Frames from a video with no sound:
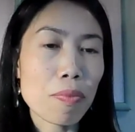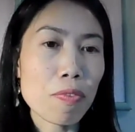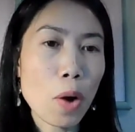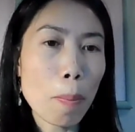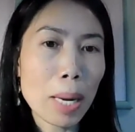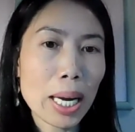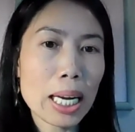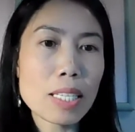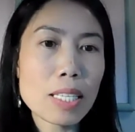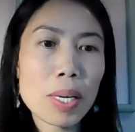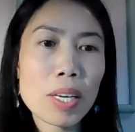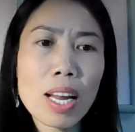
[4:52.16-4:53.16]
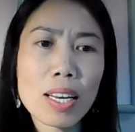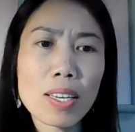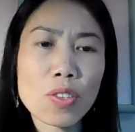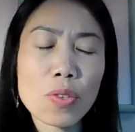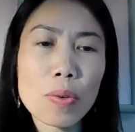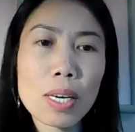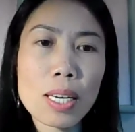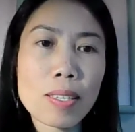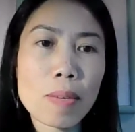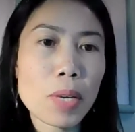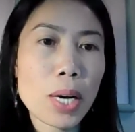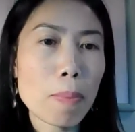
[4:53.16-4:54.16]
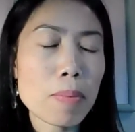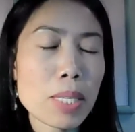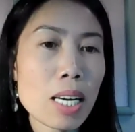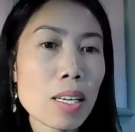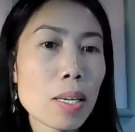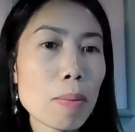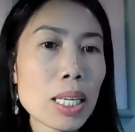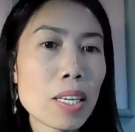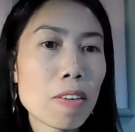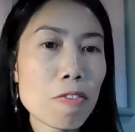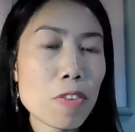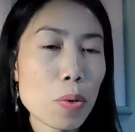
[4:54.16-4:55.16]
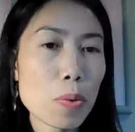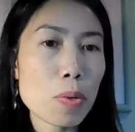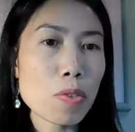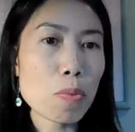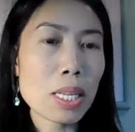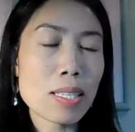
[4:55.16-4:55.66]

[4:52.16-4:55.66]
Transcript: From my experience, students sometimes are a little bit confused with